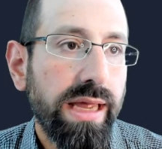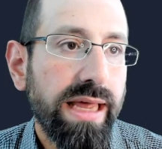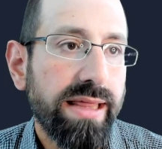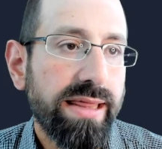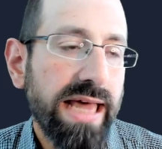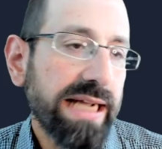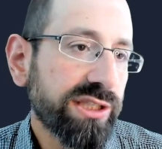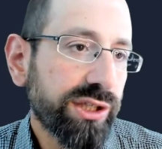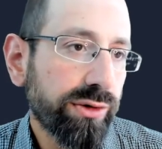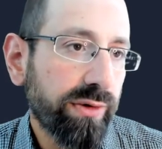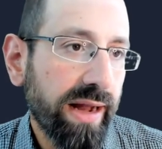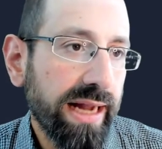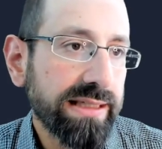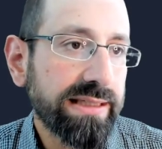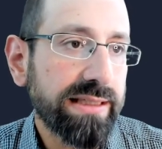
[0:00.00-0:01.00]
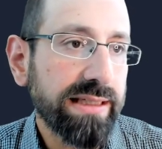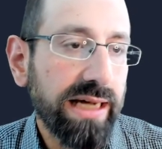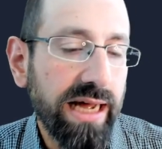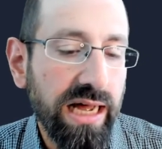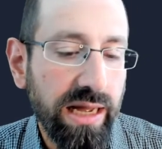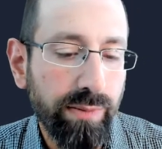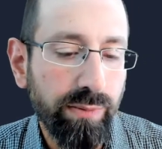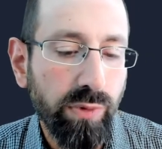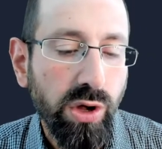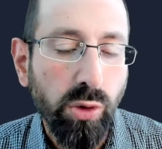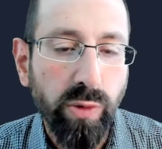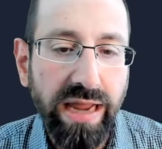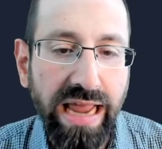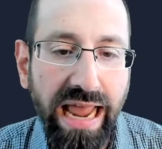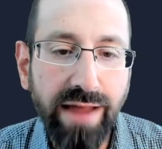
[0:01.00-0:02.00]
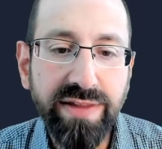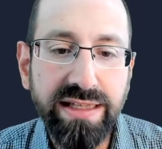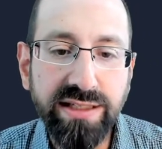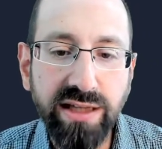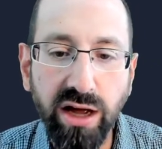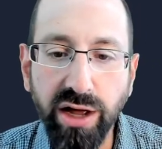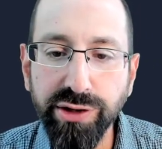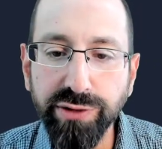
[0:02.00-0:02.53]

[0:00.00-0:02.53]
That's correct. We have these other